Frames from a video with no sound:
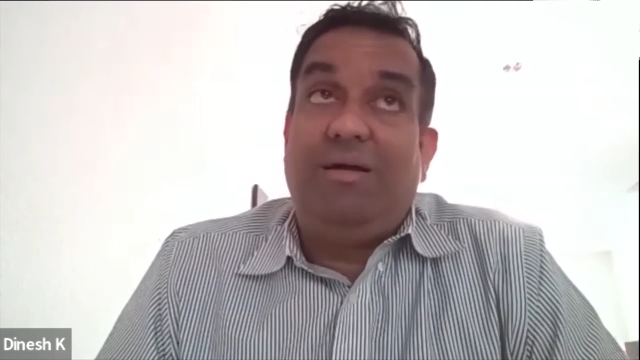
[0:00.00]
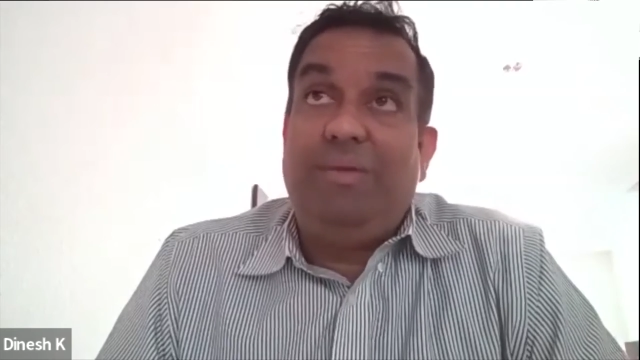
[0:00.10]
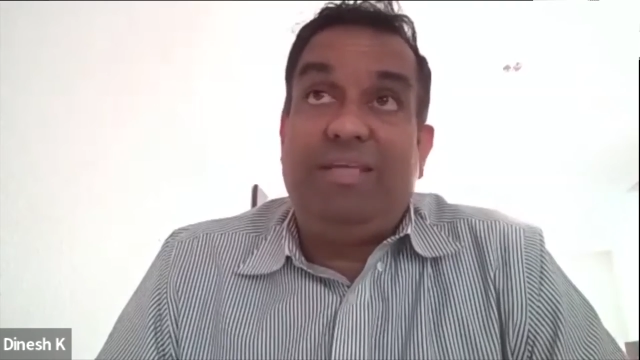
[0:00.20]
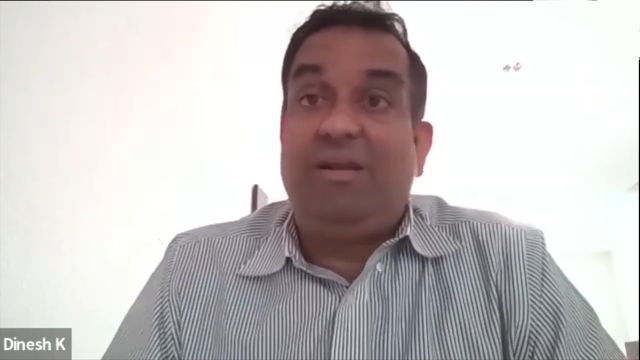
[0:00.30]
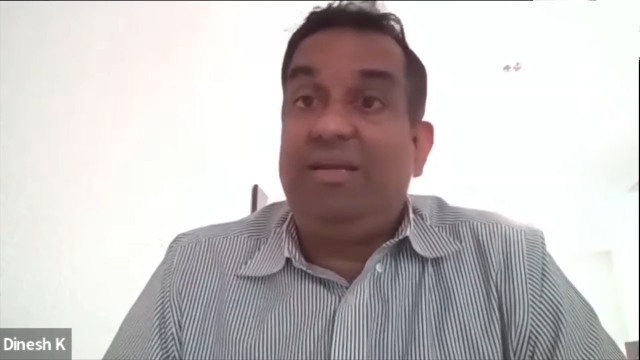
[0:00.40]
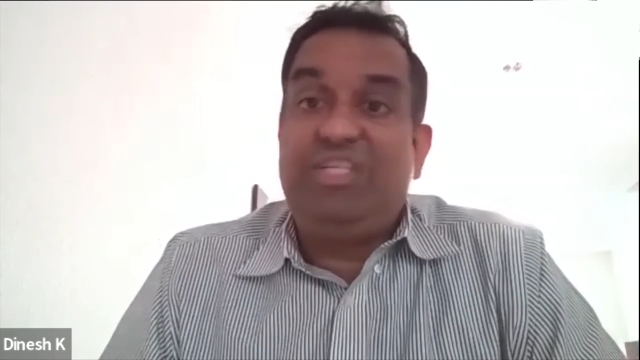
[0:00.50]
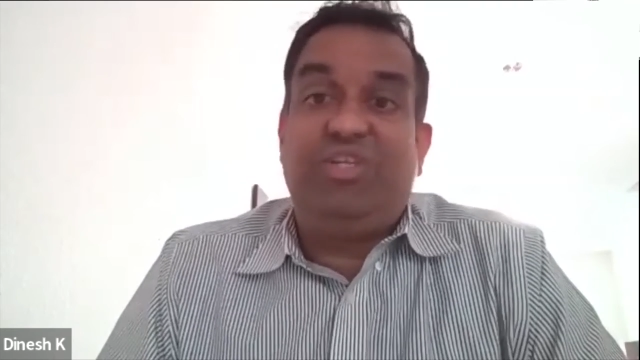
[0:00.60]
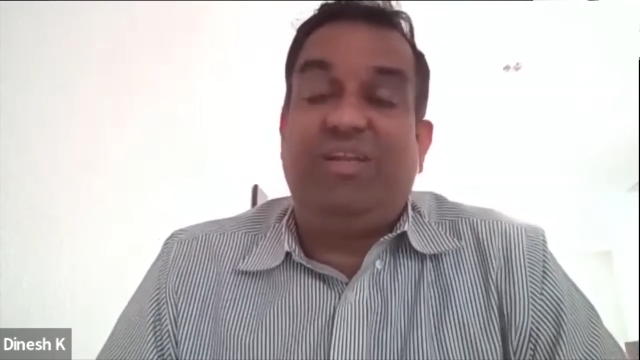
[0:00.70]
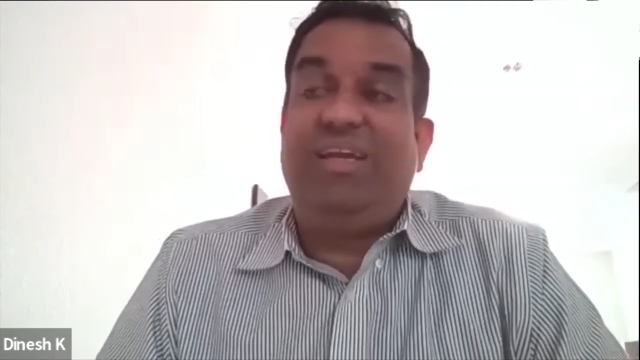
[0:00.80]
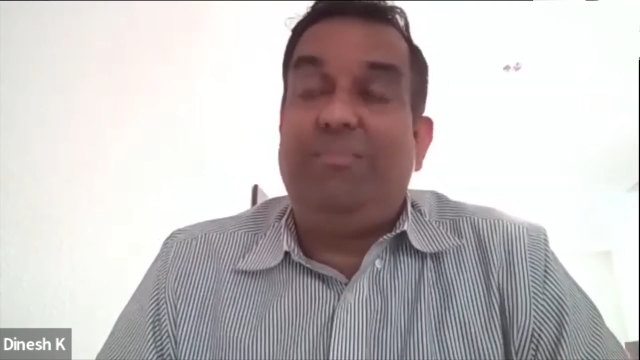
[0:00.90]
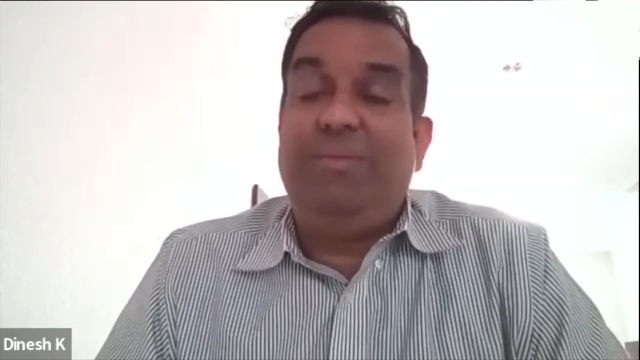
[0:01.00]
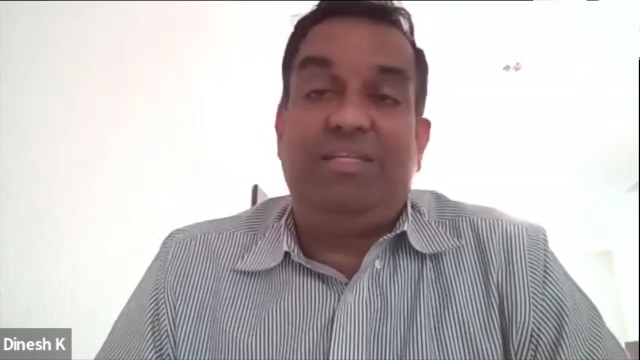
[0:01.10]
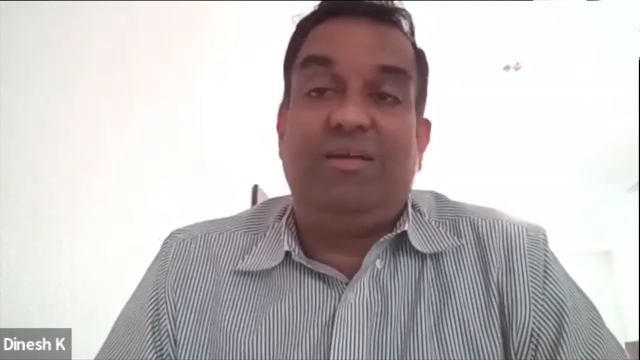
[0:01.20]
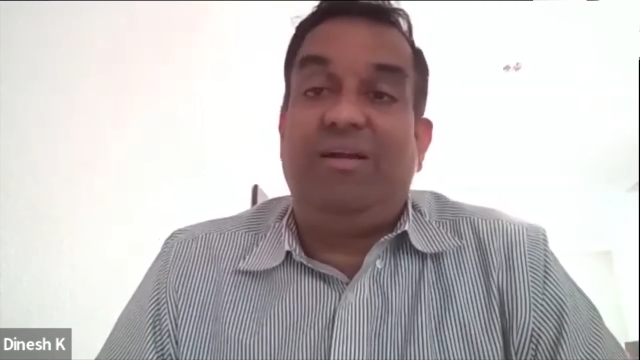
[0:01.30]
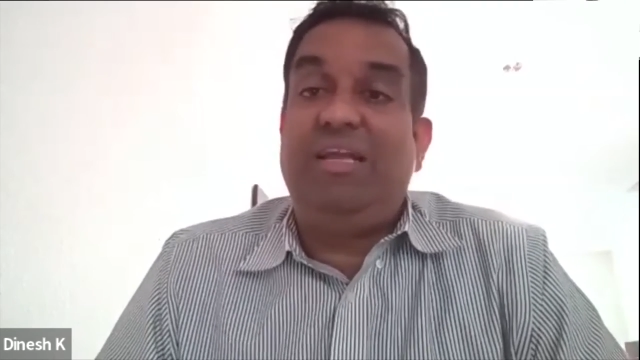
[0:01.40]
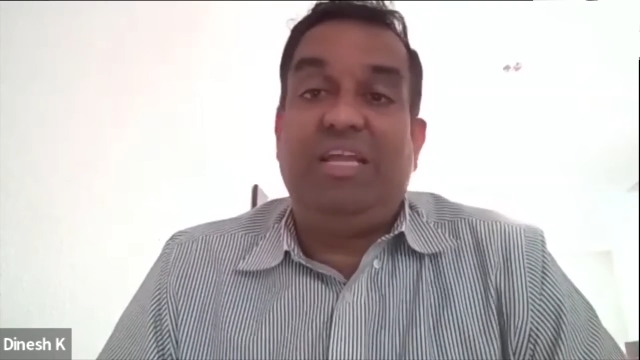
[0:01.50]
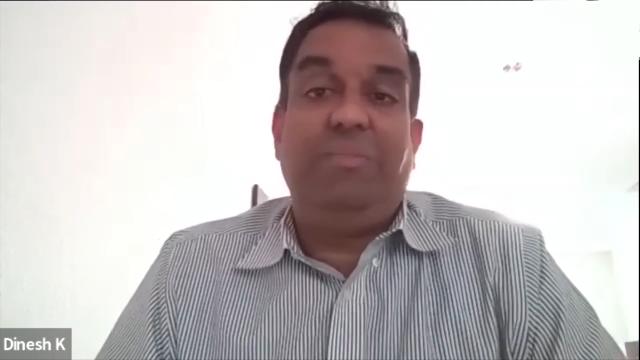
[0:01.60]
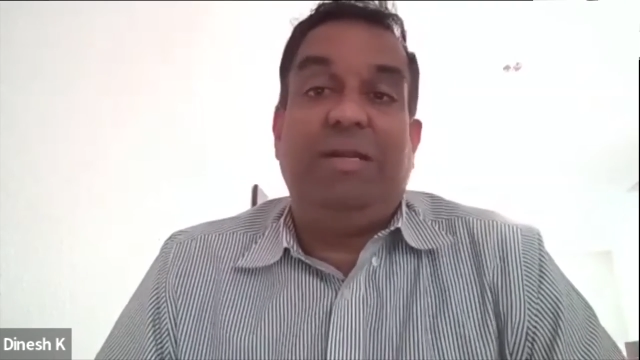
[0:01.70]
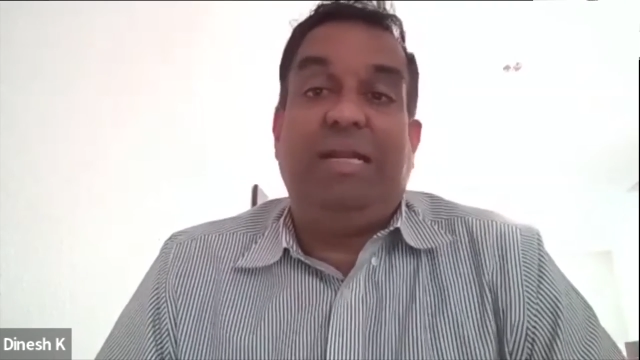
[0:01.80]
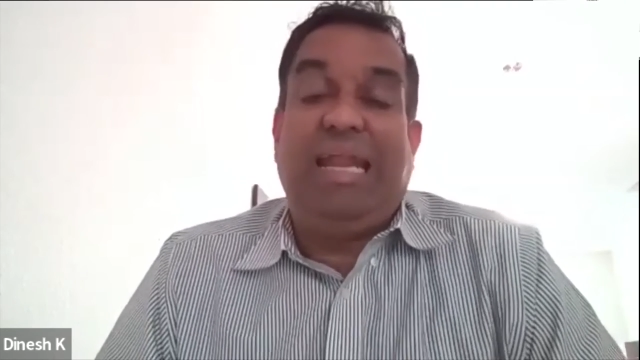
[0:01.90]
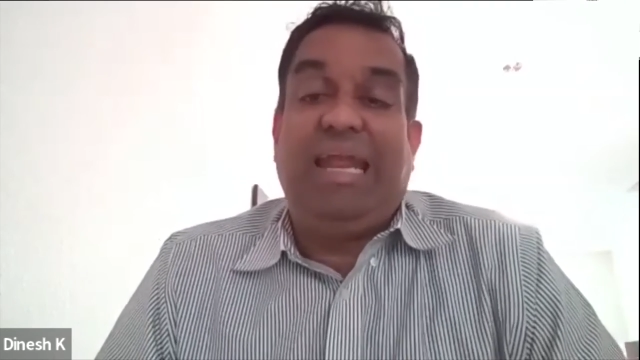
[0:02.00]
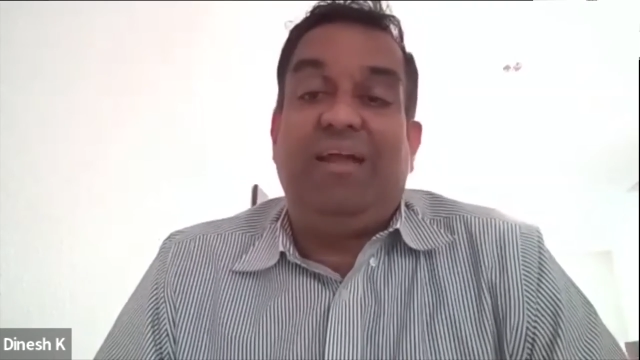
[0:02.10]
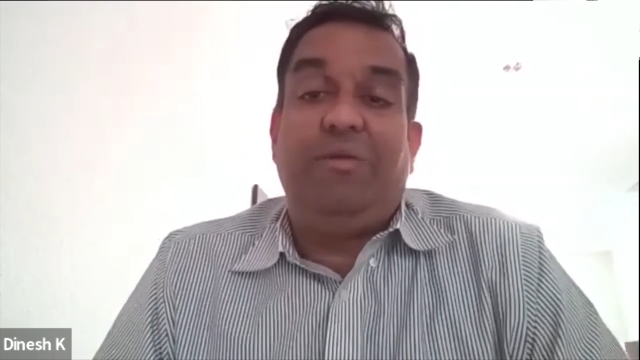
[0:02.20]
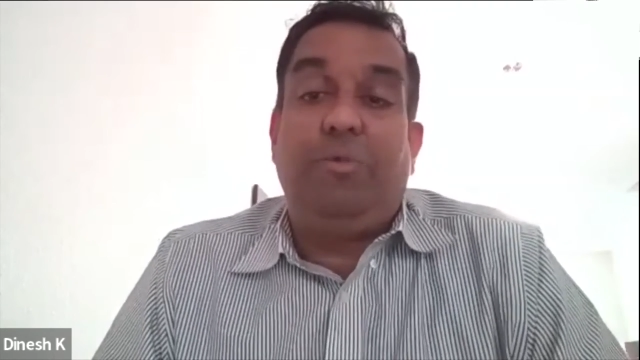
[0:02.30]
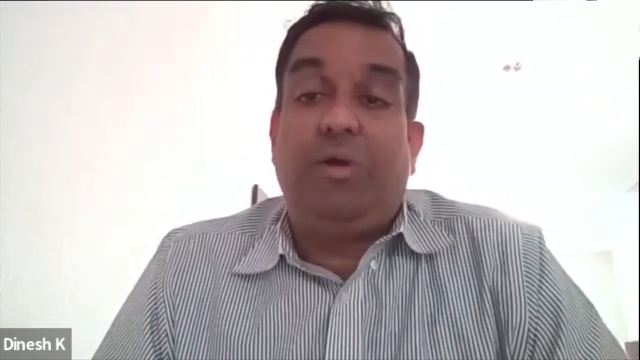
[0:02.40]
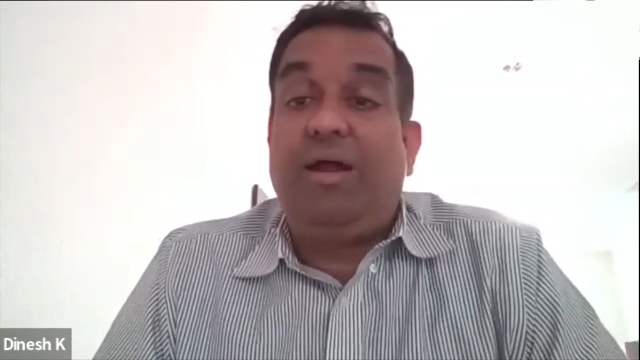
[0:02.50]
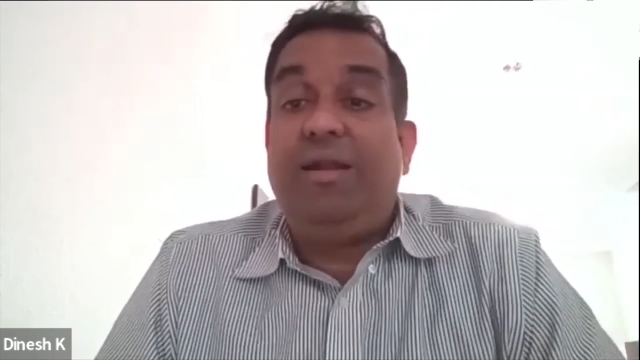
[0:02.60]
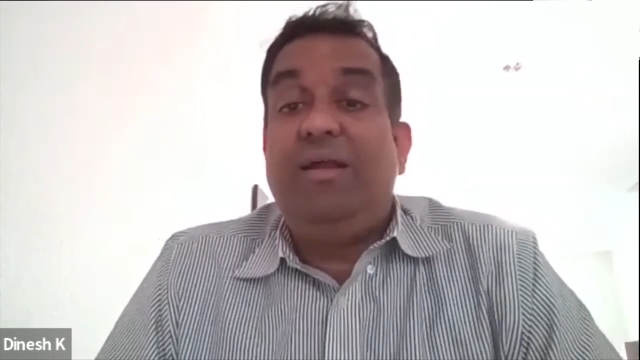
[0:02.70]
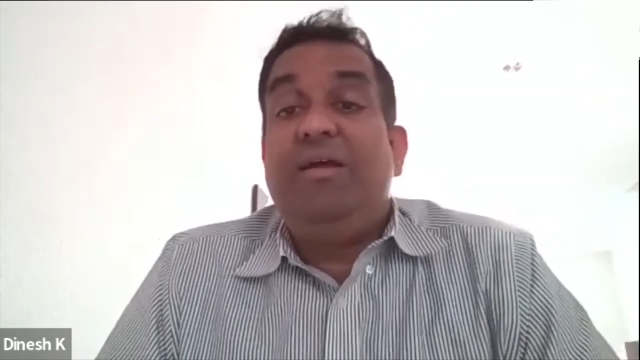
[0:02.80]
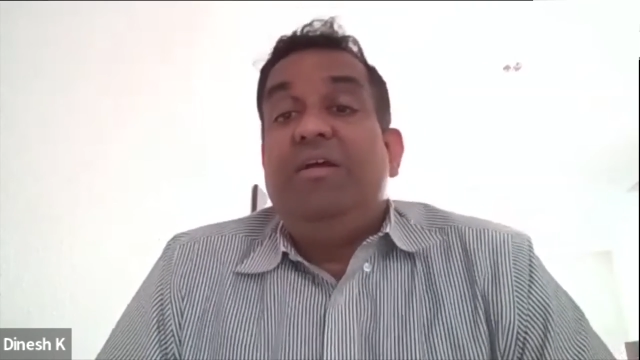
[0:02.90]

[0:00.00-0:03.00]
based on history and based on incremental data and whatnot.